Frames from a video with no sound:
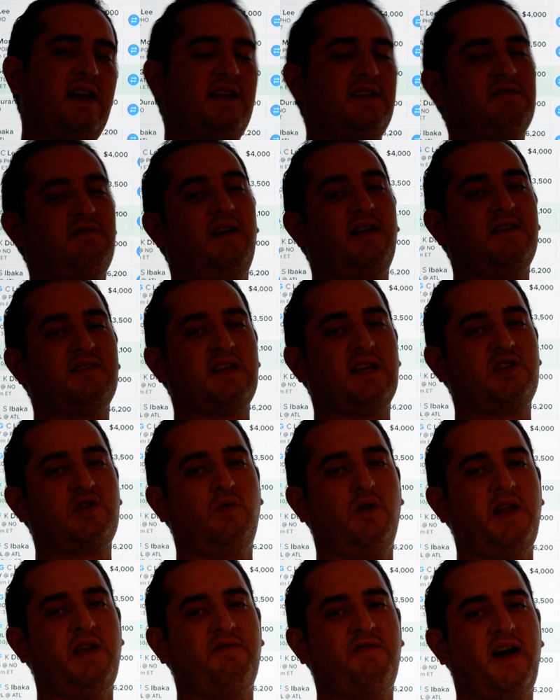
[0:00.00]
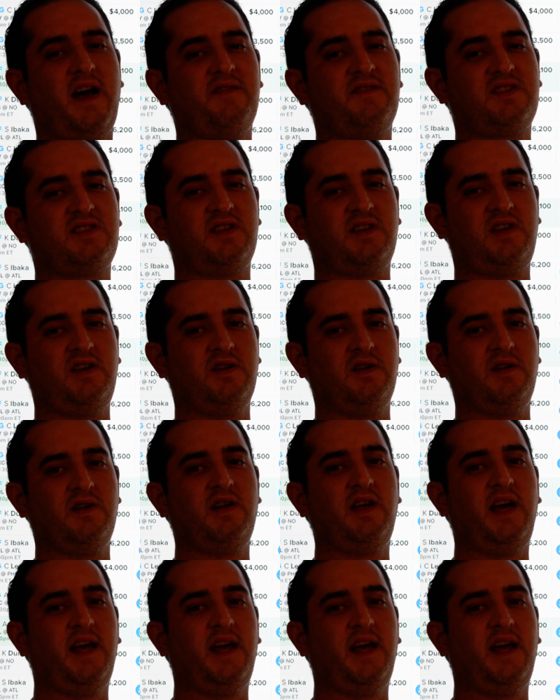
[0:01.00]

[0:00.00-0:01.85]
as long as that 25 is secure,